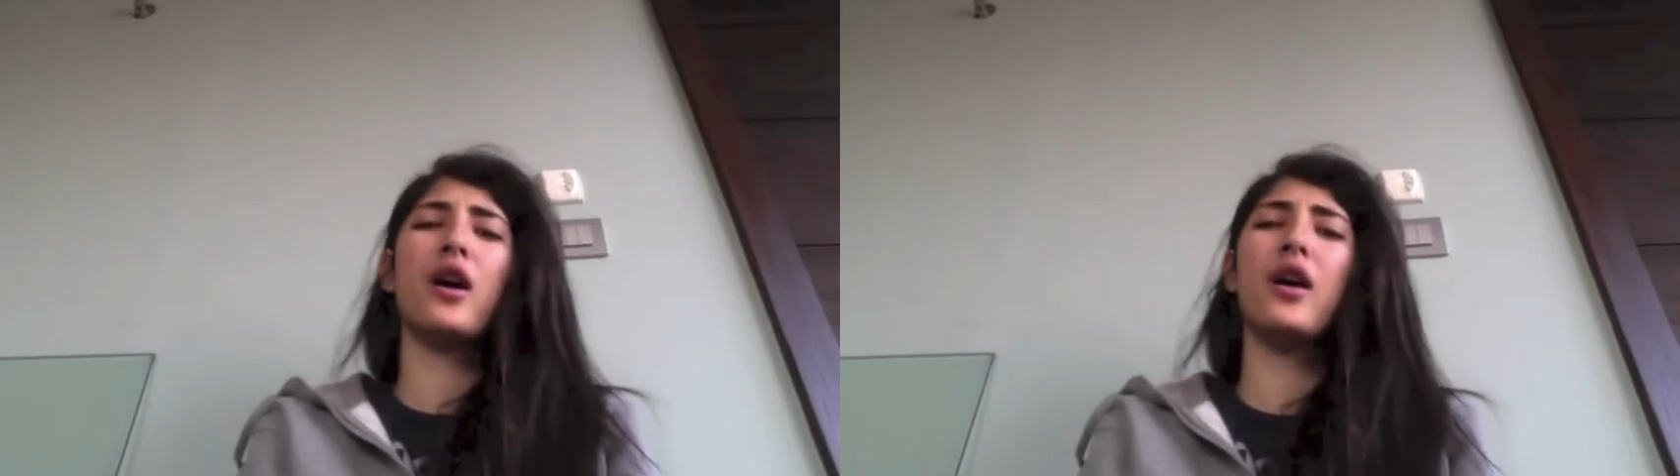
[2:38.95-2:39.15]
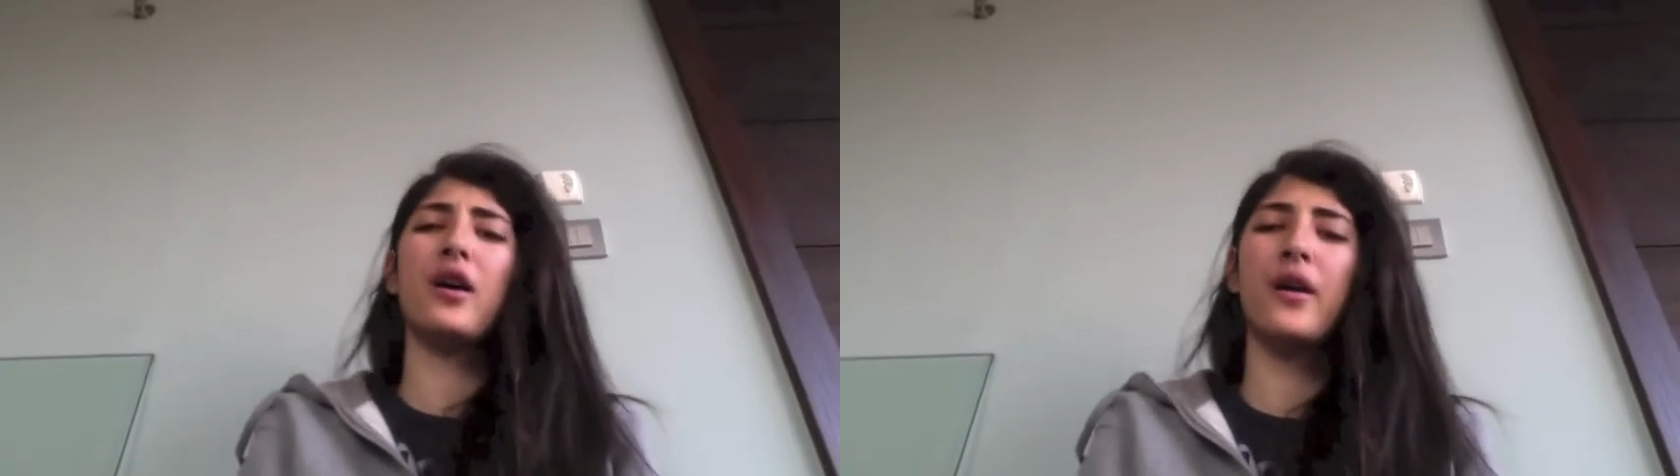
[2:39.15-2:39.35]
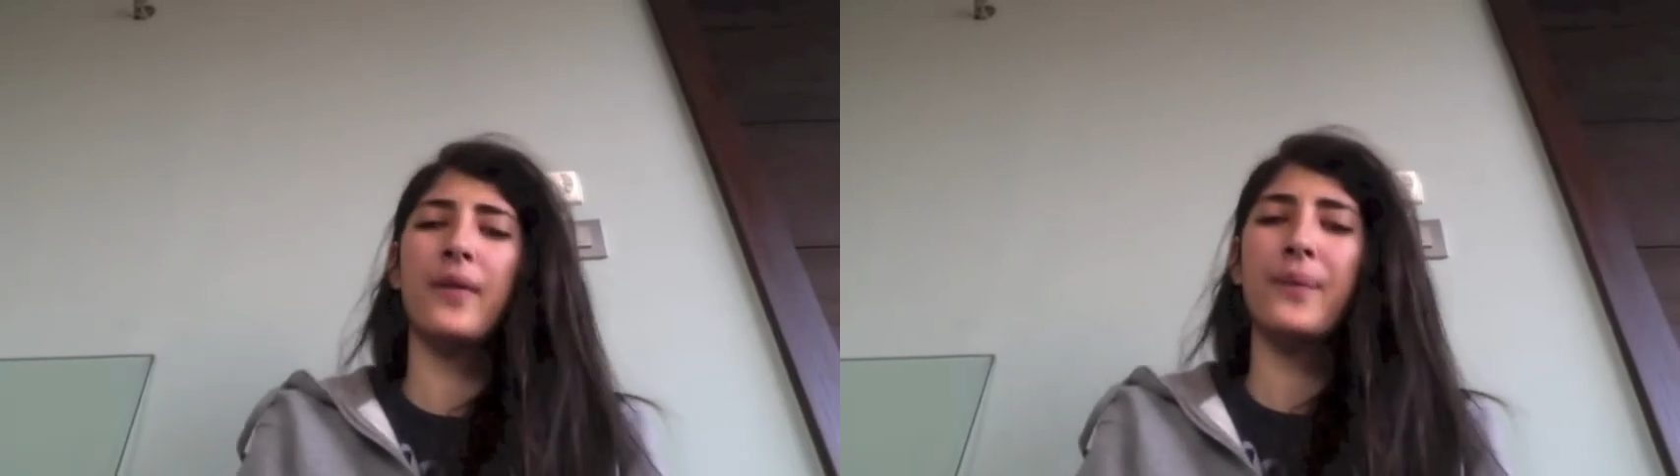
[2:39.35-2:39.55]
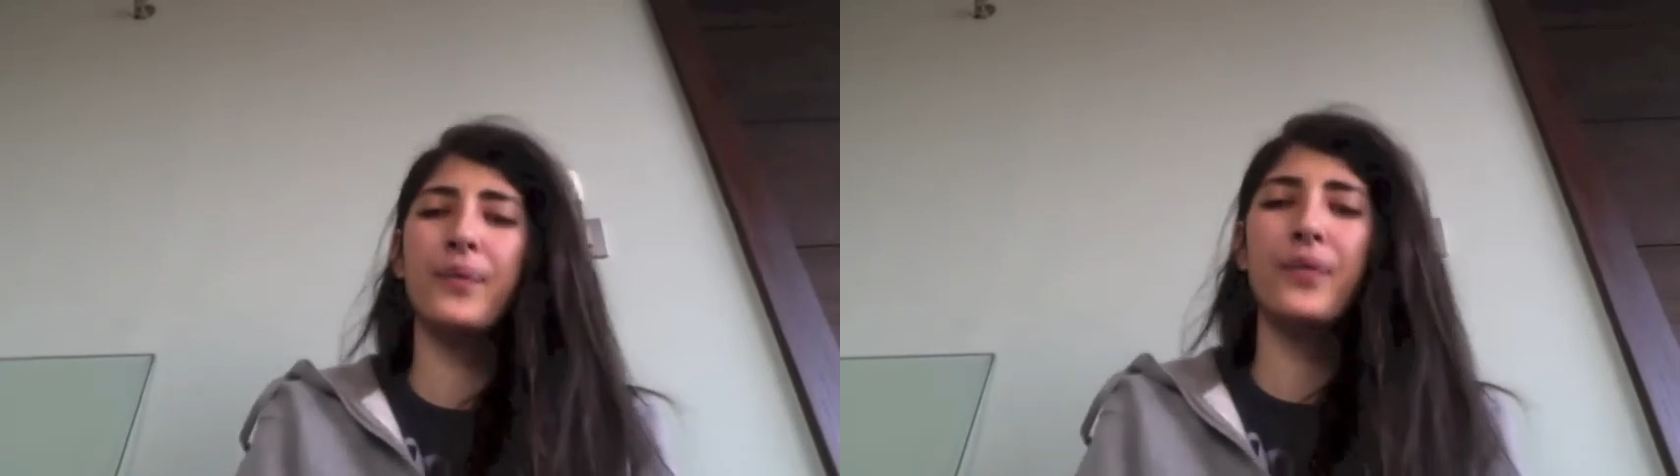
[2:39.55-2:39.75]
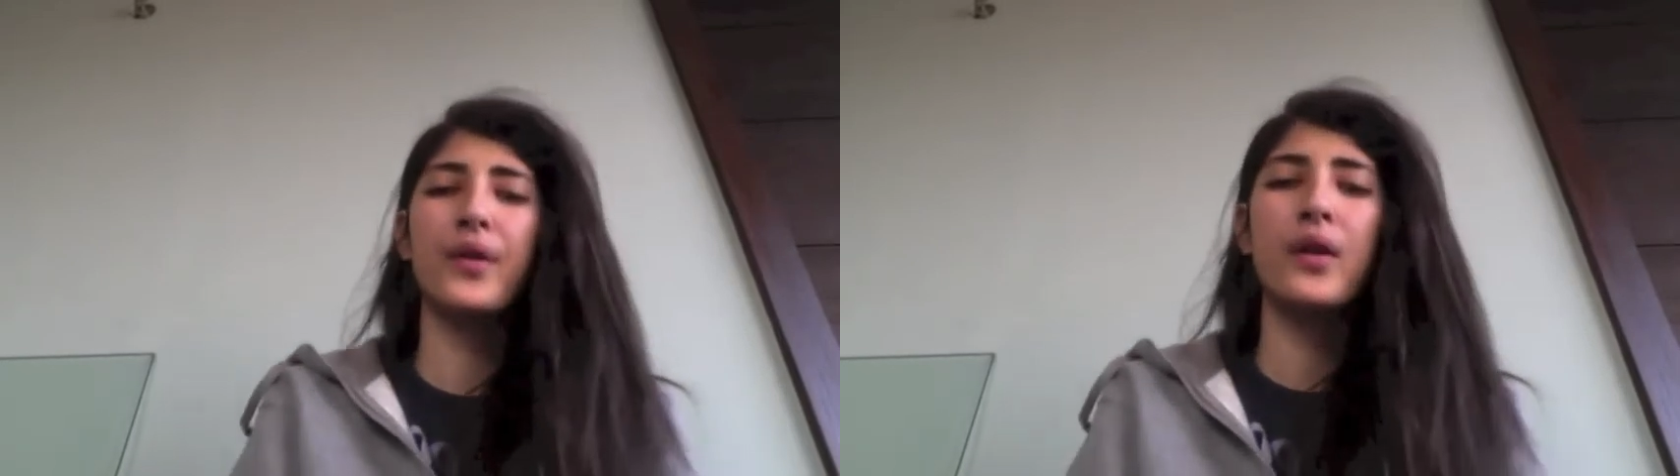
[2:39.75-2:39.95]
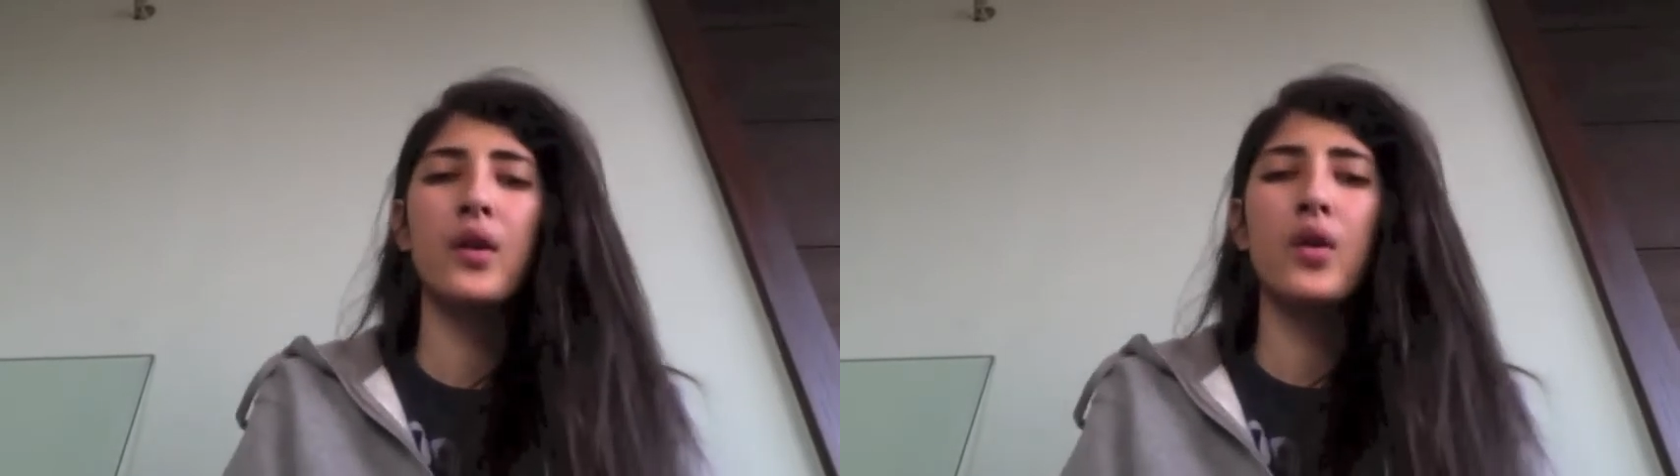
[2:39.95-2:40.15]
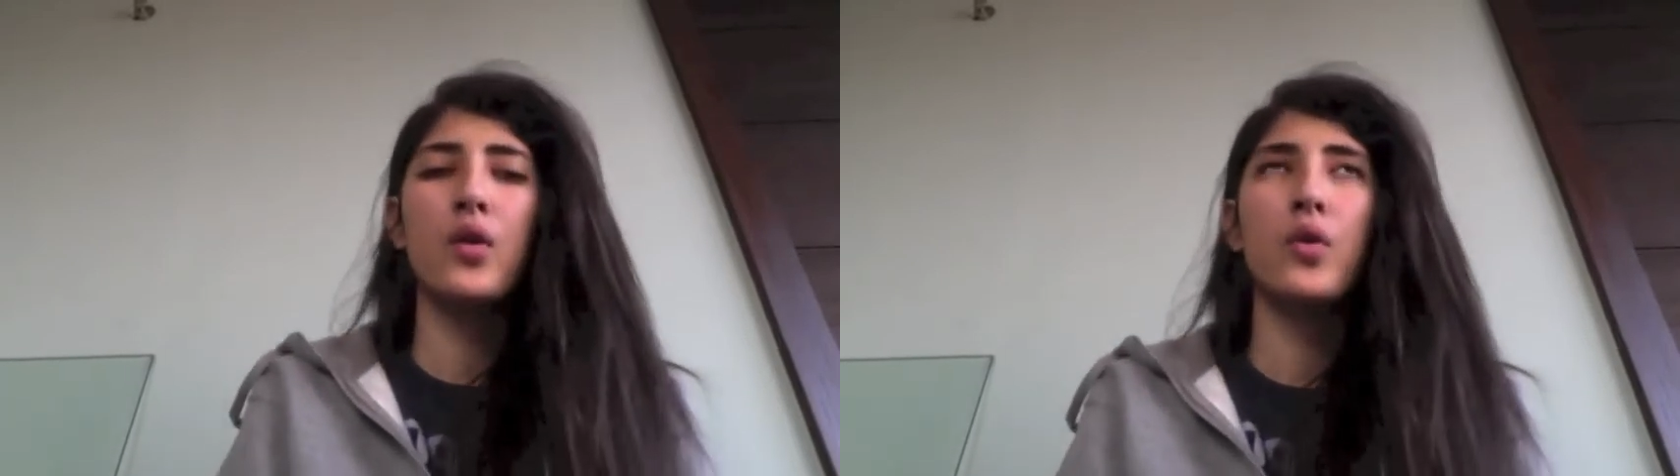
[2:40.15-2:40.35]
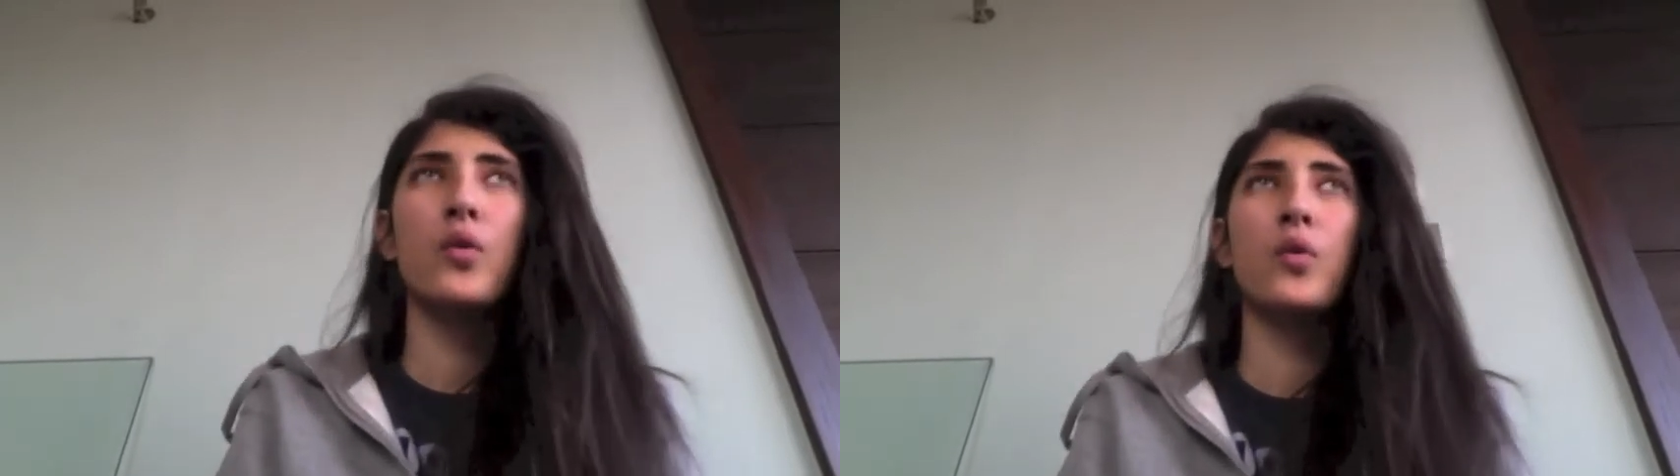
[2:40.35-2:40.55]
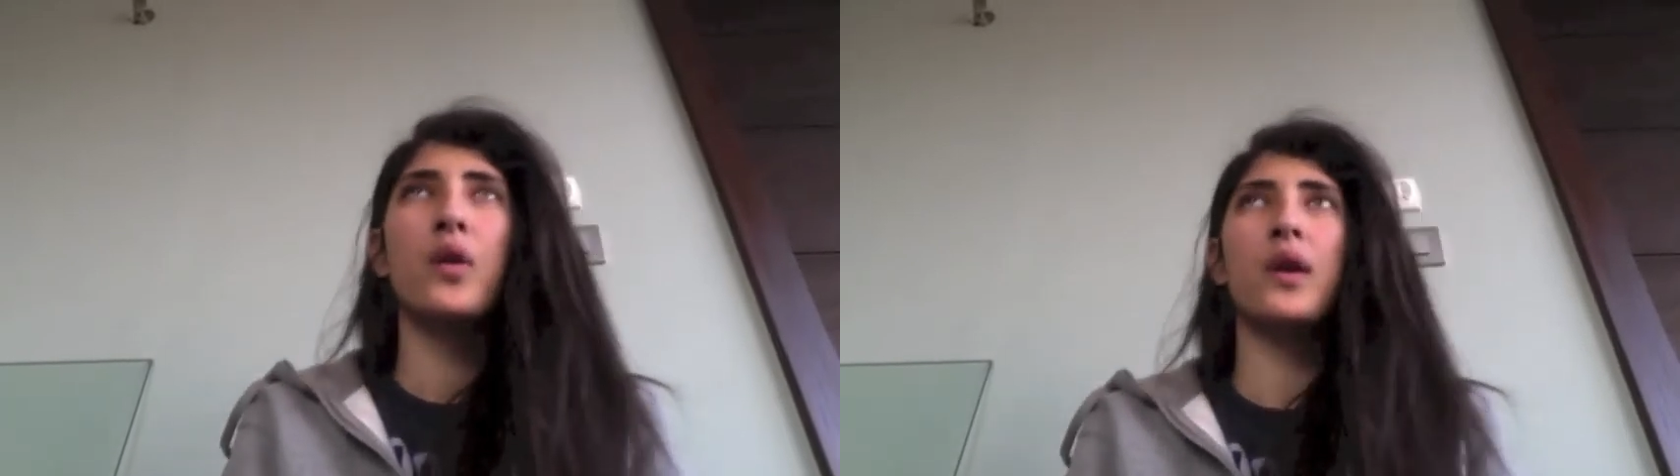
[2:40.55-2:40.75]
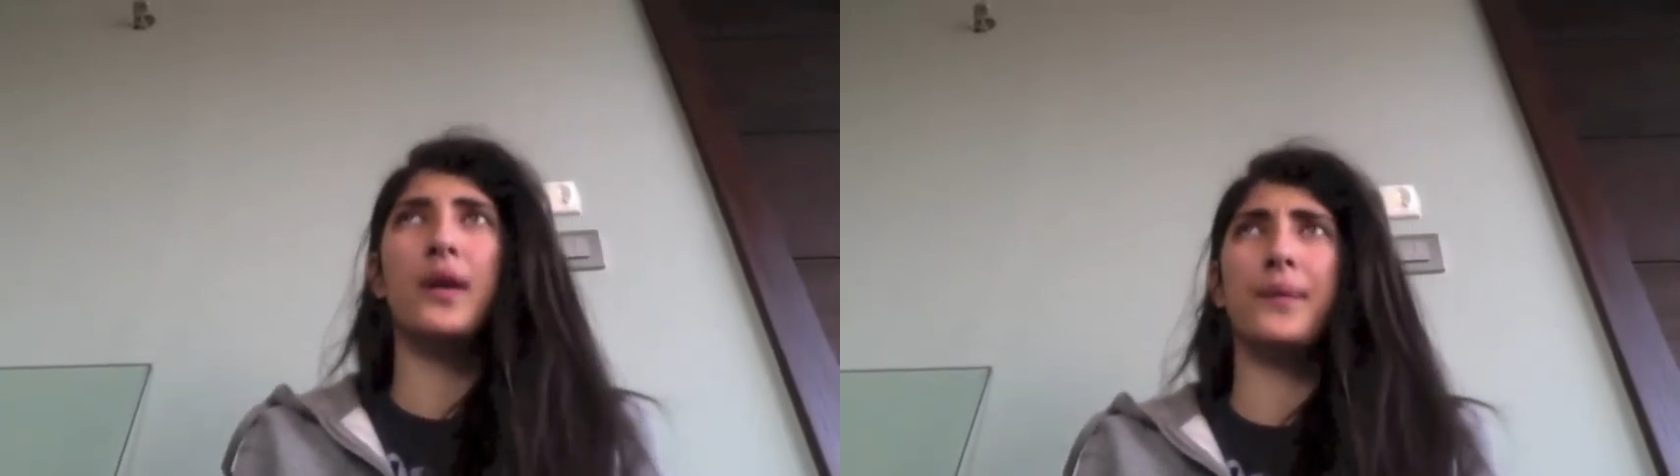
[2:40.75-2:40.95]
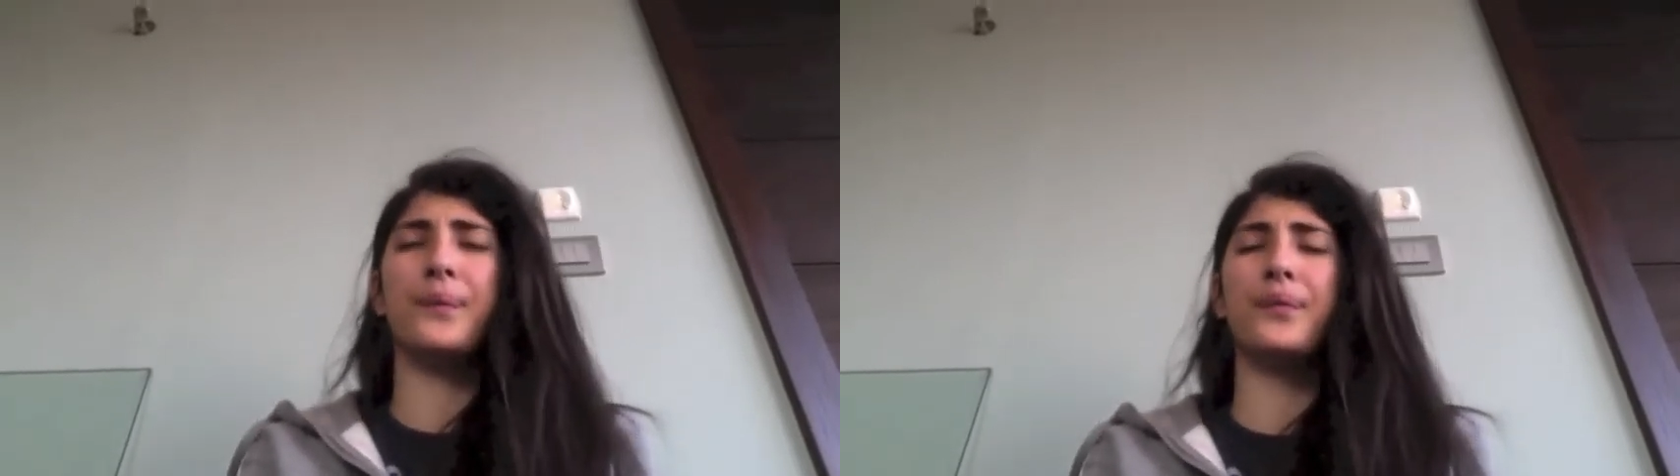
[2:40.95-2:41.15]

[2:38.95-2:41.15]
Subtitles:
ha ha.